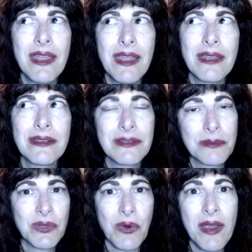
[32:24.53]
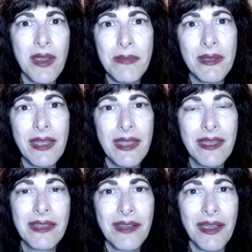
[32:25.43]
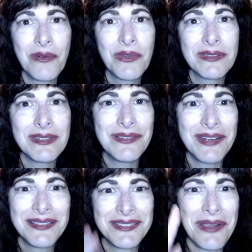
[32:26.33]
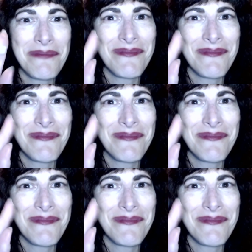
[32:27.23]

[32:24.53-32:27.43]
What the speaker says: and subscribe, and I will see you next time.